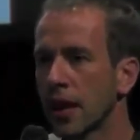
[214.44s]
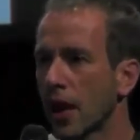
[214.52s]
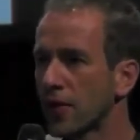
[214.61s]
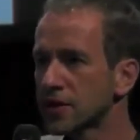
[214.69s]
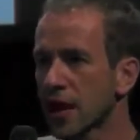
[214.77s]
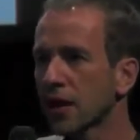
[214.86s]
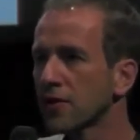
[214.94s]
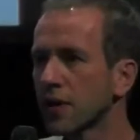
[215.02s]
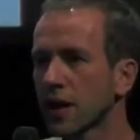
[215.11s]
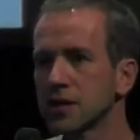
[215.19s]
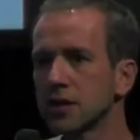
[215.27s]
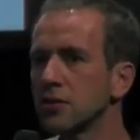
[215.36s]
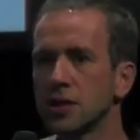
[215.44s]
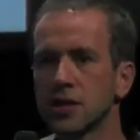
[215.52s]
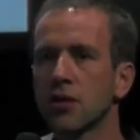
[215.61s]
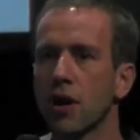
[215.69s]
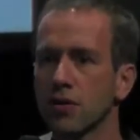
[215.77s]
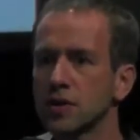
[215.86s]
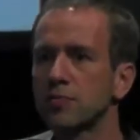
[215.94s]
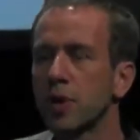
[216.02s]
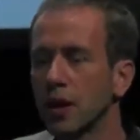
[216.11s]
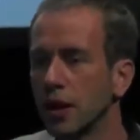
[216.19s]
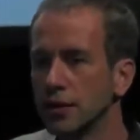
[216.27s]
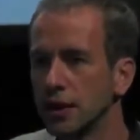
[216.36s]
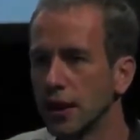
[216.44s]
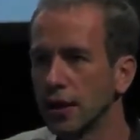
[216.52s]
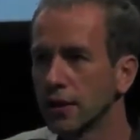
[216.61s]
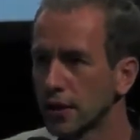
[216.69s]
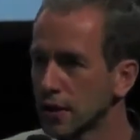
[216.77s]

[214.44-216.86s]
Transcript: And the second thing is that you need to create this big idea.